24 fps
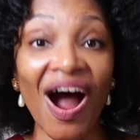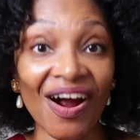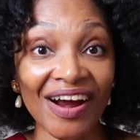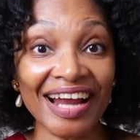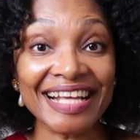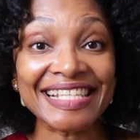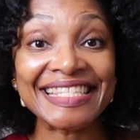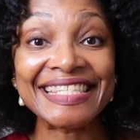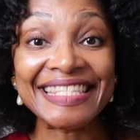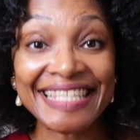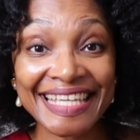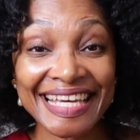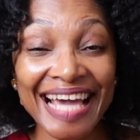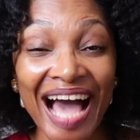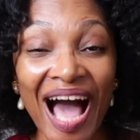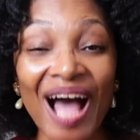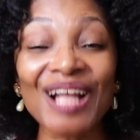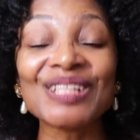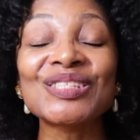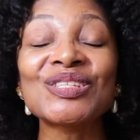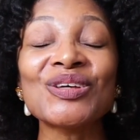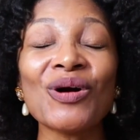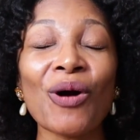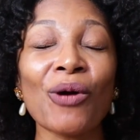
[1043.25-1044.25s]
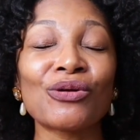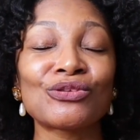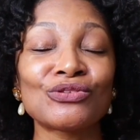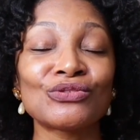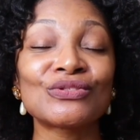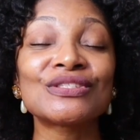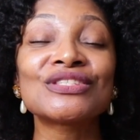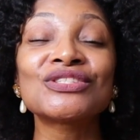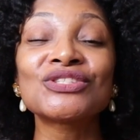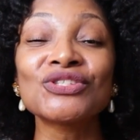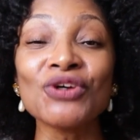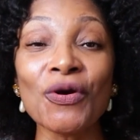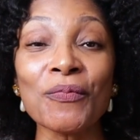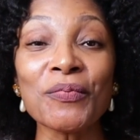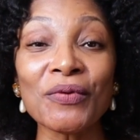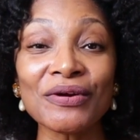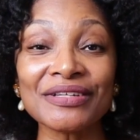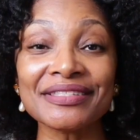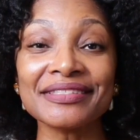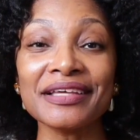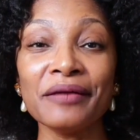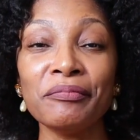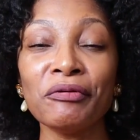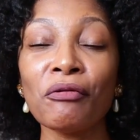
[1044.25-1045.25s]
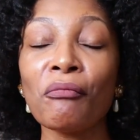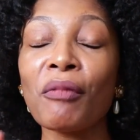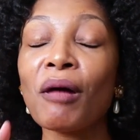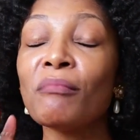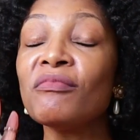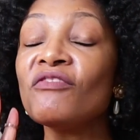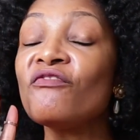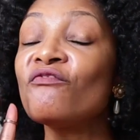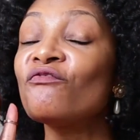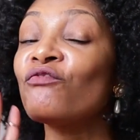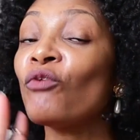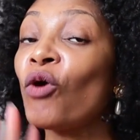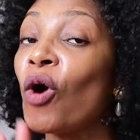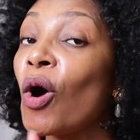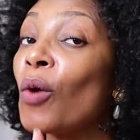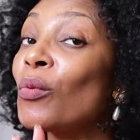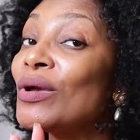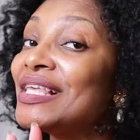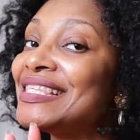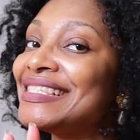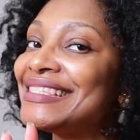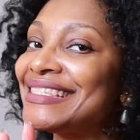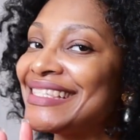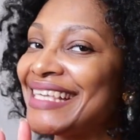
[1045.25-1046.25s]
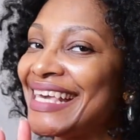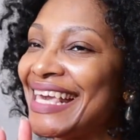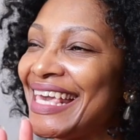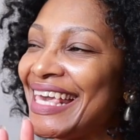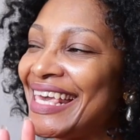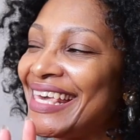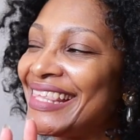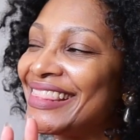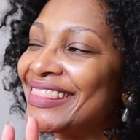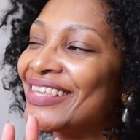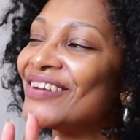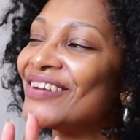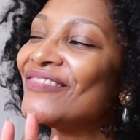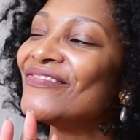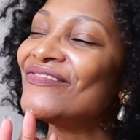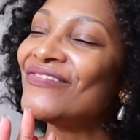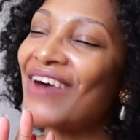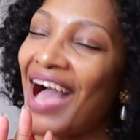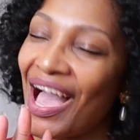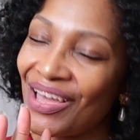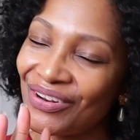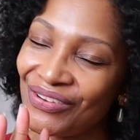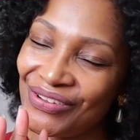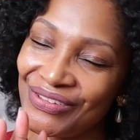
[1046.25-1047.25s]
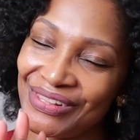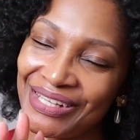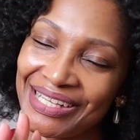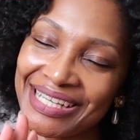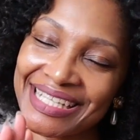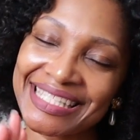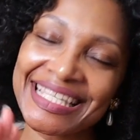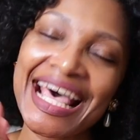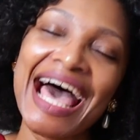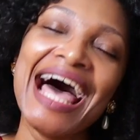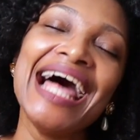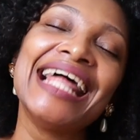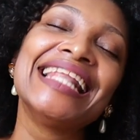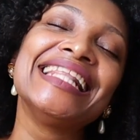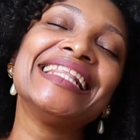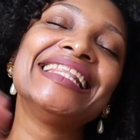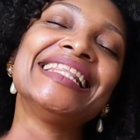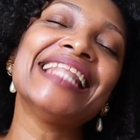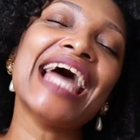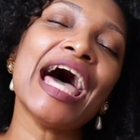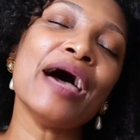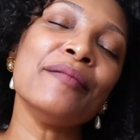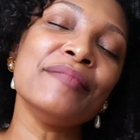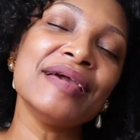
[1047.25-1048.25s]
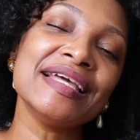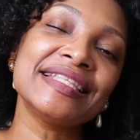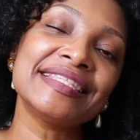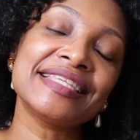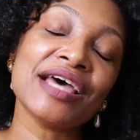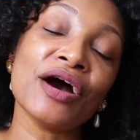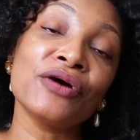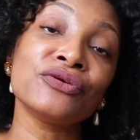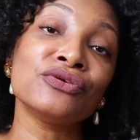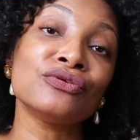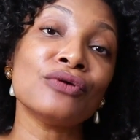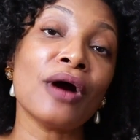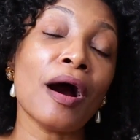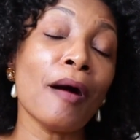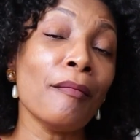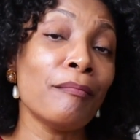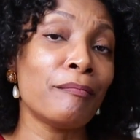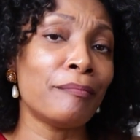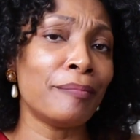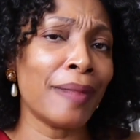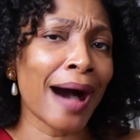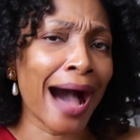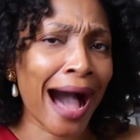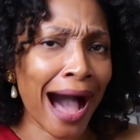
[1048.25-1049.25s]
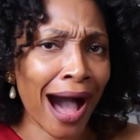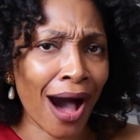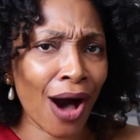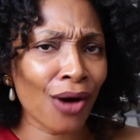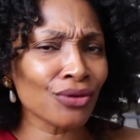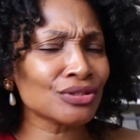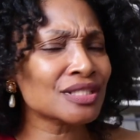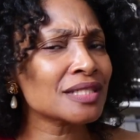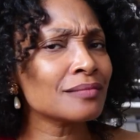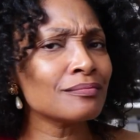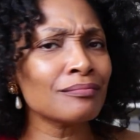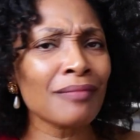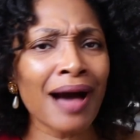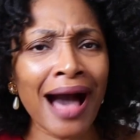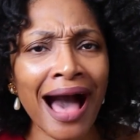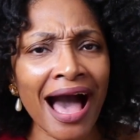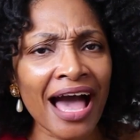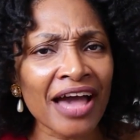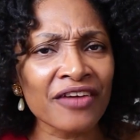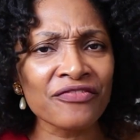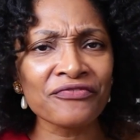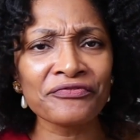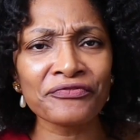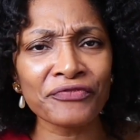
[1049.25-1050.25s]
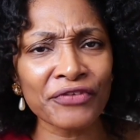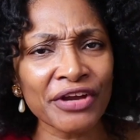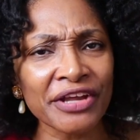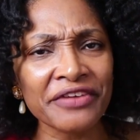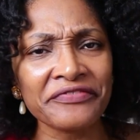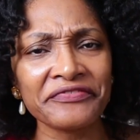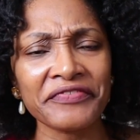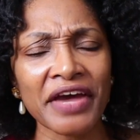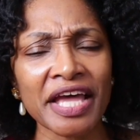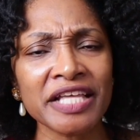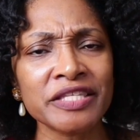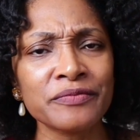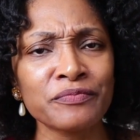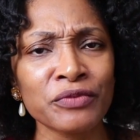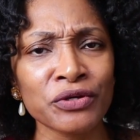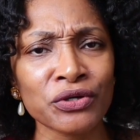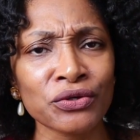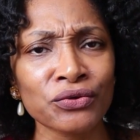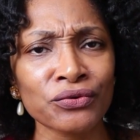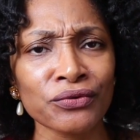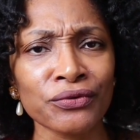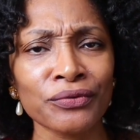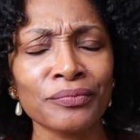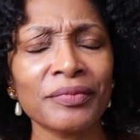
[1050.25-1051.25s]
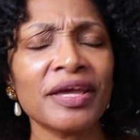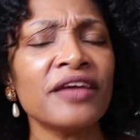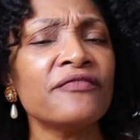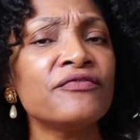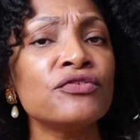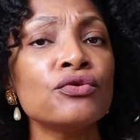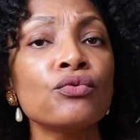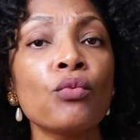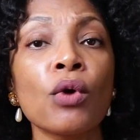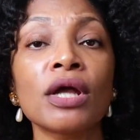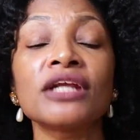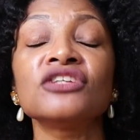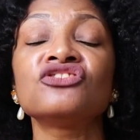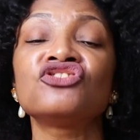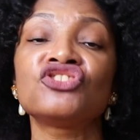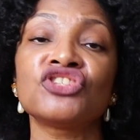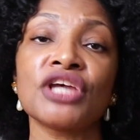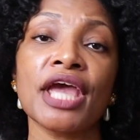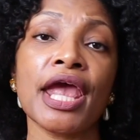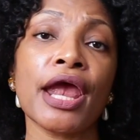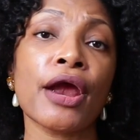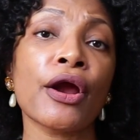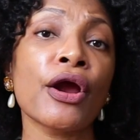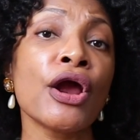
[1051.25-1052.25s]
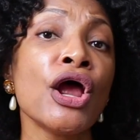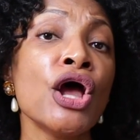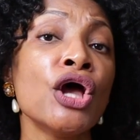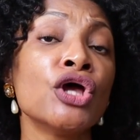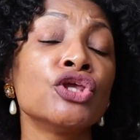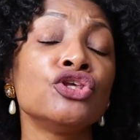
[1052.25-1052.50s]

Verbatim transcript: All right, see, I told you, super simple, but before we see the final looks, let me tell you about my free Facebook group. If you wanna share